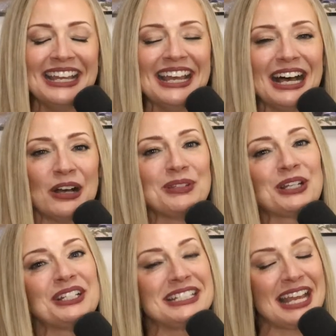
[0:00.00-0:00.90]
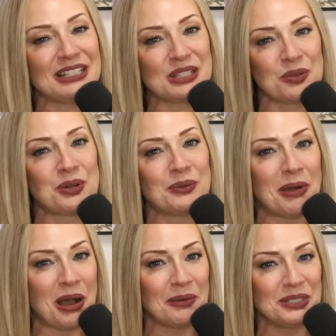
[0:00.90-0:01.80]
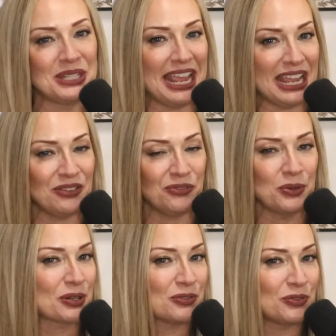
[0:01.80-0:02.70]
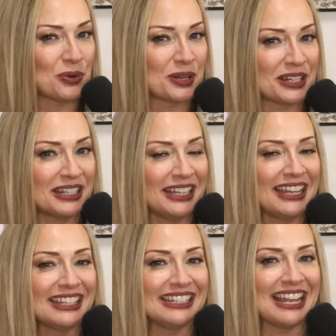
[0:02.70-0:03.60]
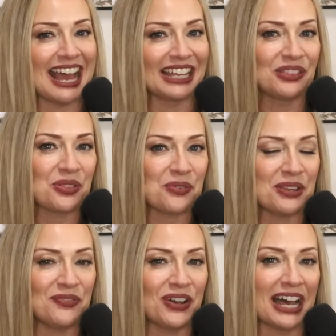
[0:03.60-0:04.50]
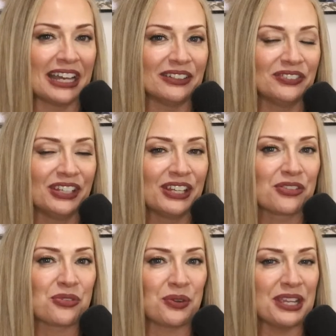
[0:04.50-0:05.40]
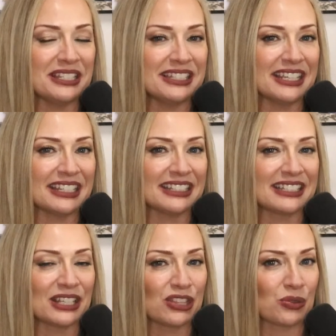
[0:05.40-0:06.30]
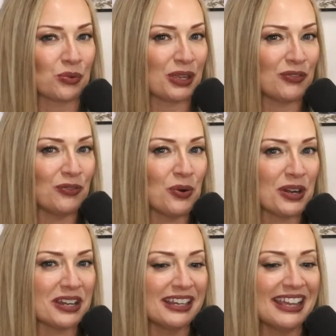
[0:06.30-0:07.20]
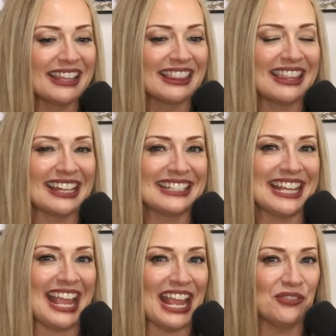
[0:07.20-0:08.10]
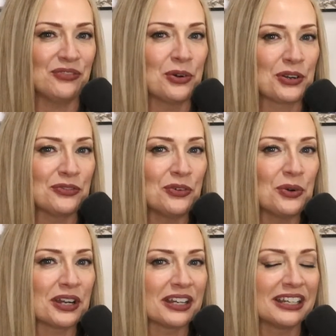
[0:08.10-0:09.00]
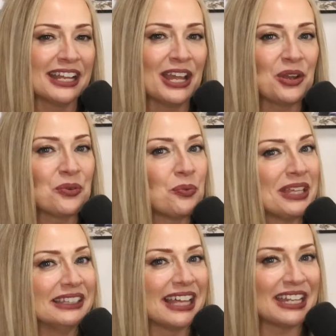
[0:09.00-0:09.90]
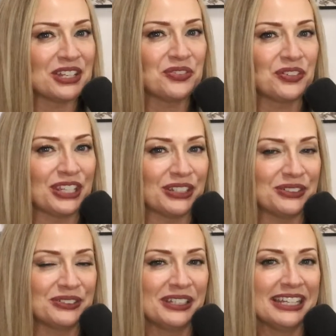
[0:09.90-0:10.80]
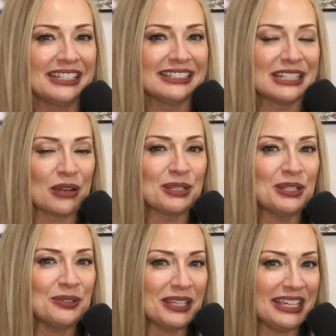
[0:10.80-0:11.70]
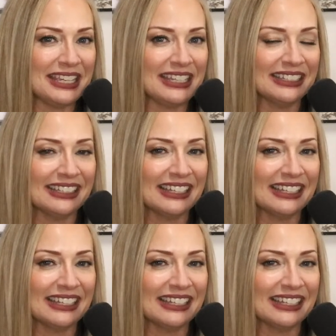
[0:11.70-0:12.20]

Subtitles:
But you're going to text the word MOM to 844-935-3634. That's 844. We lend for you. WELEND